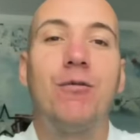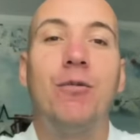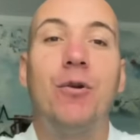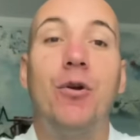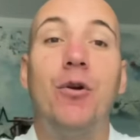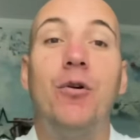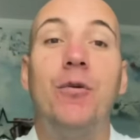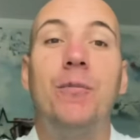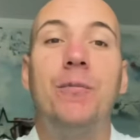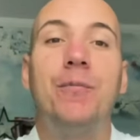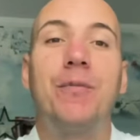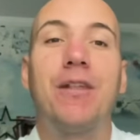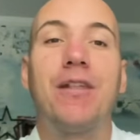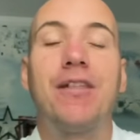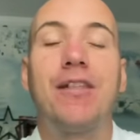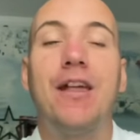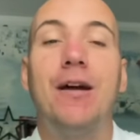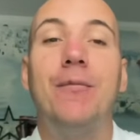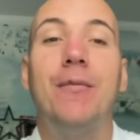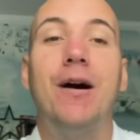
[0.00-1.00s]
from
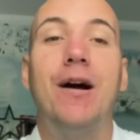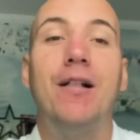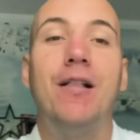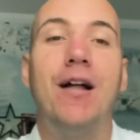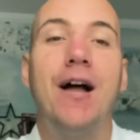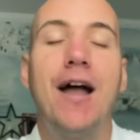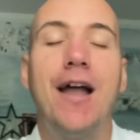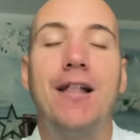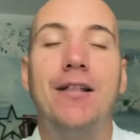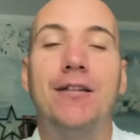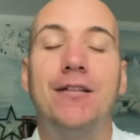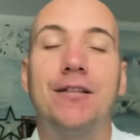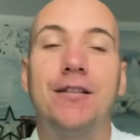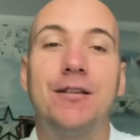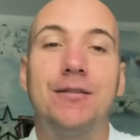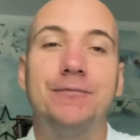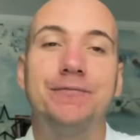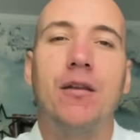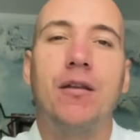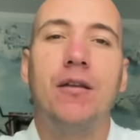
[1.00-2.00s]
Samal Island.
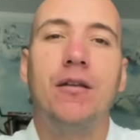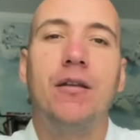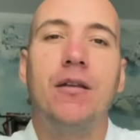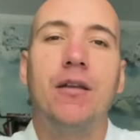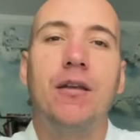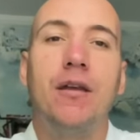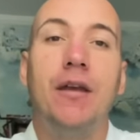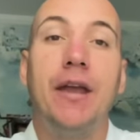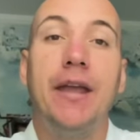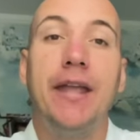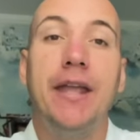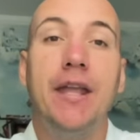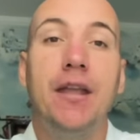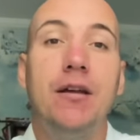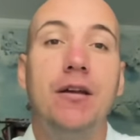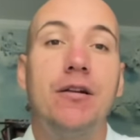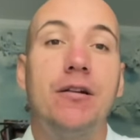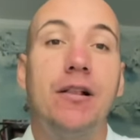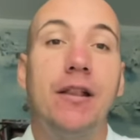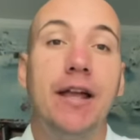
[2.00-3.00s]
A
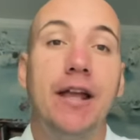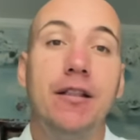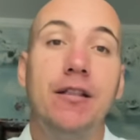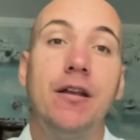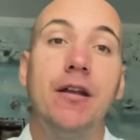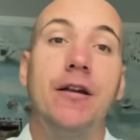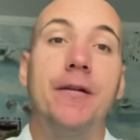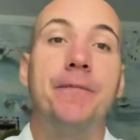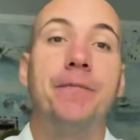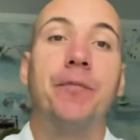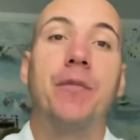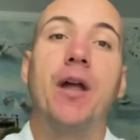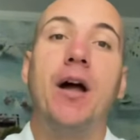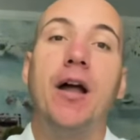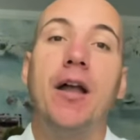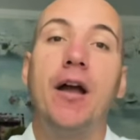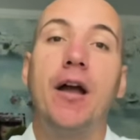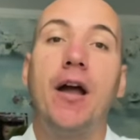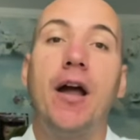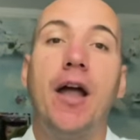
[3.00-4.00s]
year later,
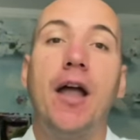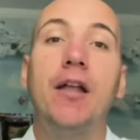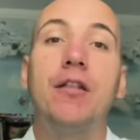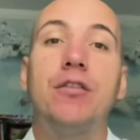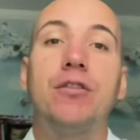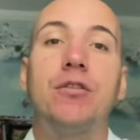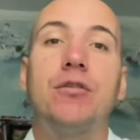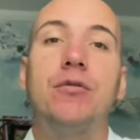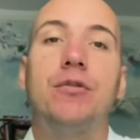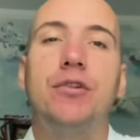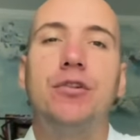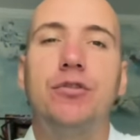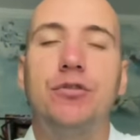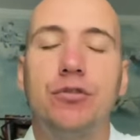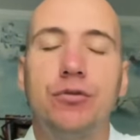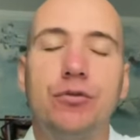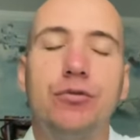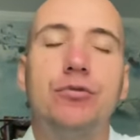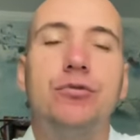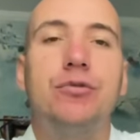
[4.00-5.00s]
I had to
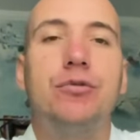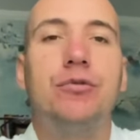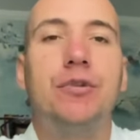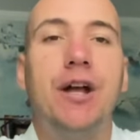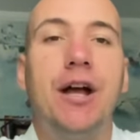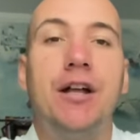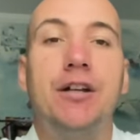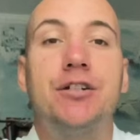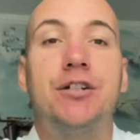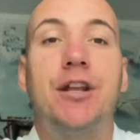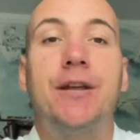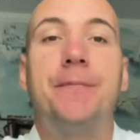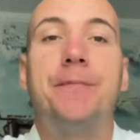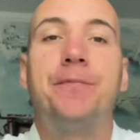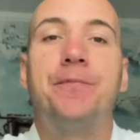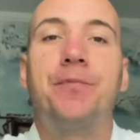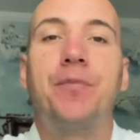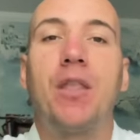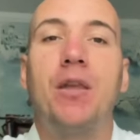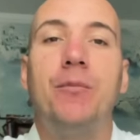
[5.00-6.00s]
return to Russia,
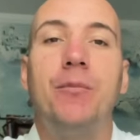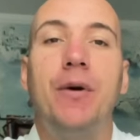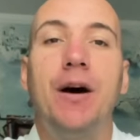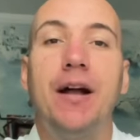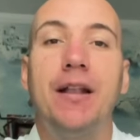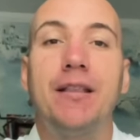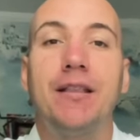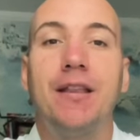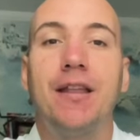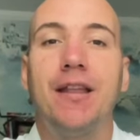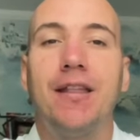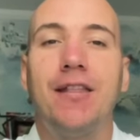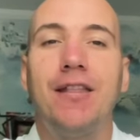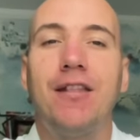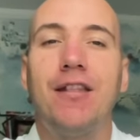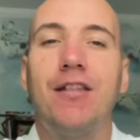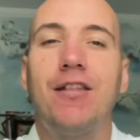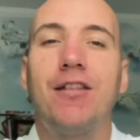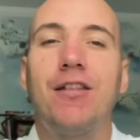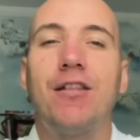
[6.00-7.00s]
but
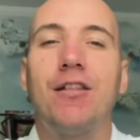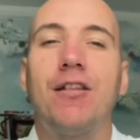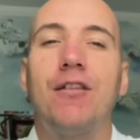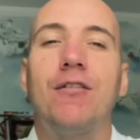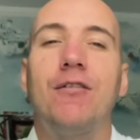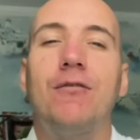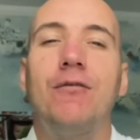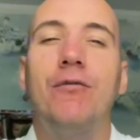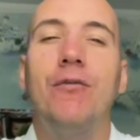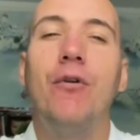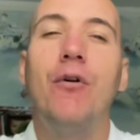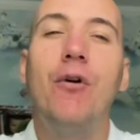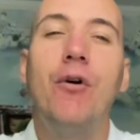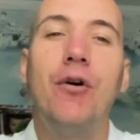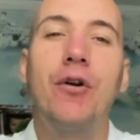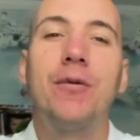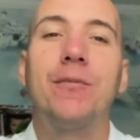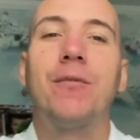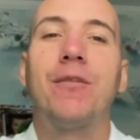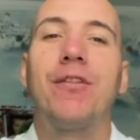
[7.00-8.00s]
this
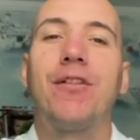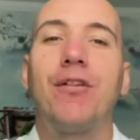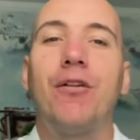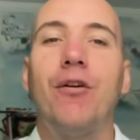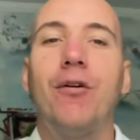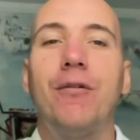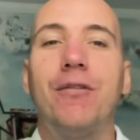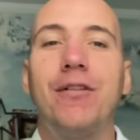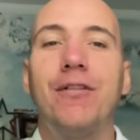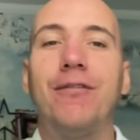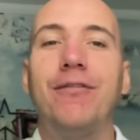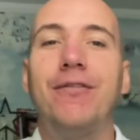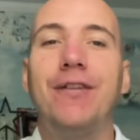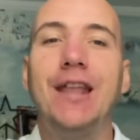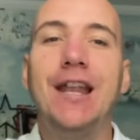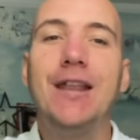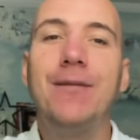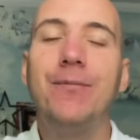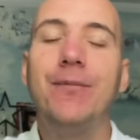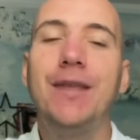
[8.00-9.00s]
warmth of the
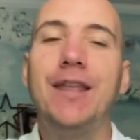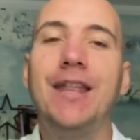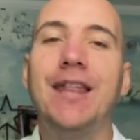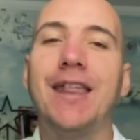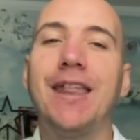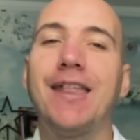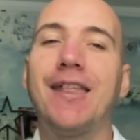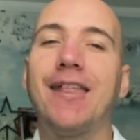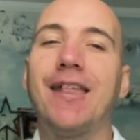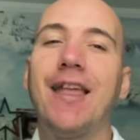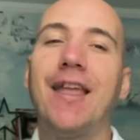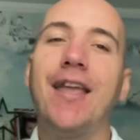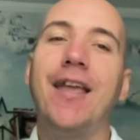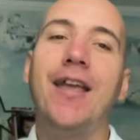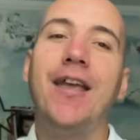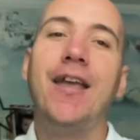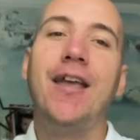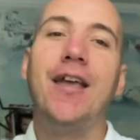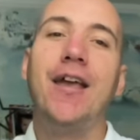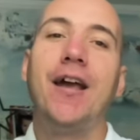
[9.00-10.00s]
Philippines
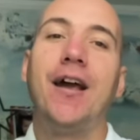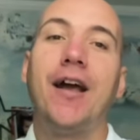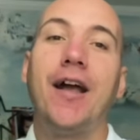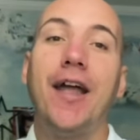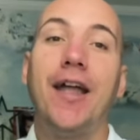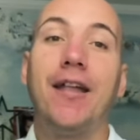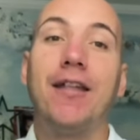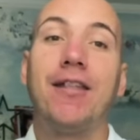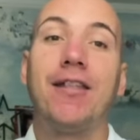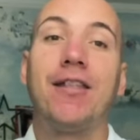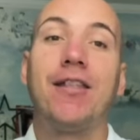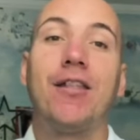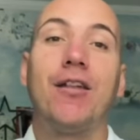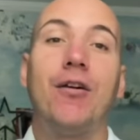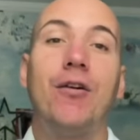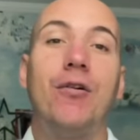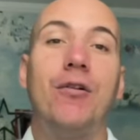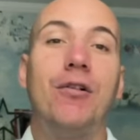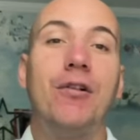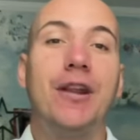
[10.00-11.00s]
has
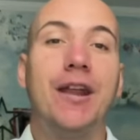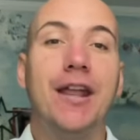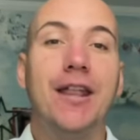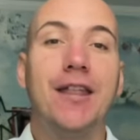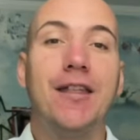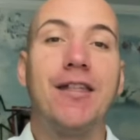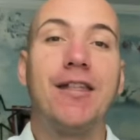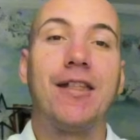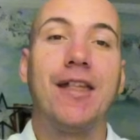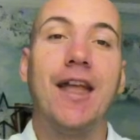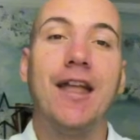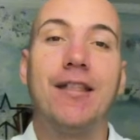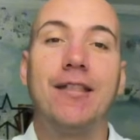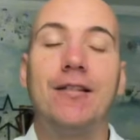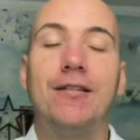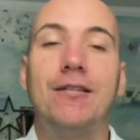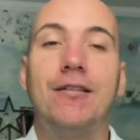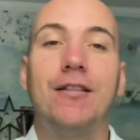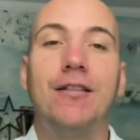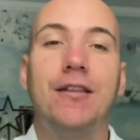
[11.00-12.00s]
already
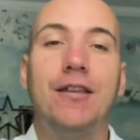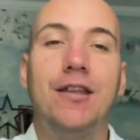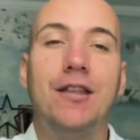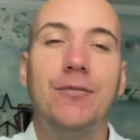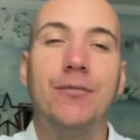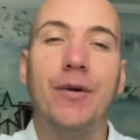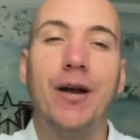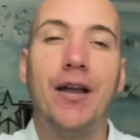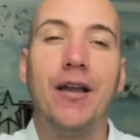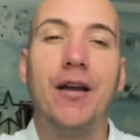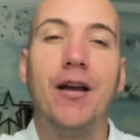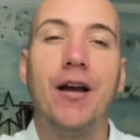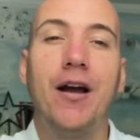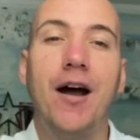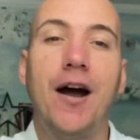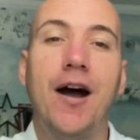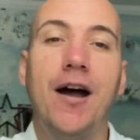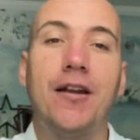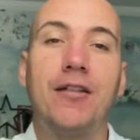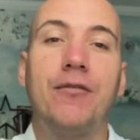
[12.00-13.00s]
settled in my
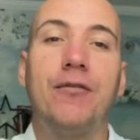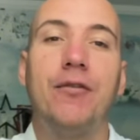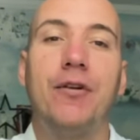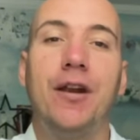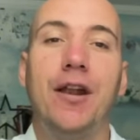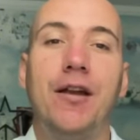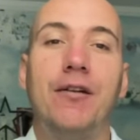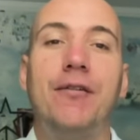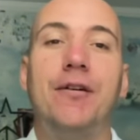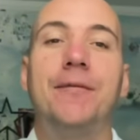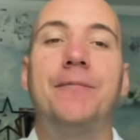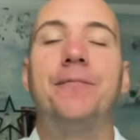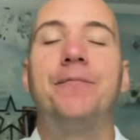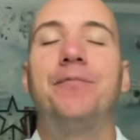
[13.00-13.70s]
heart forever.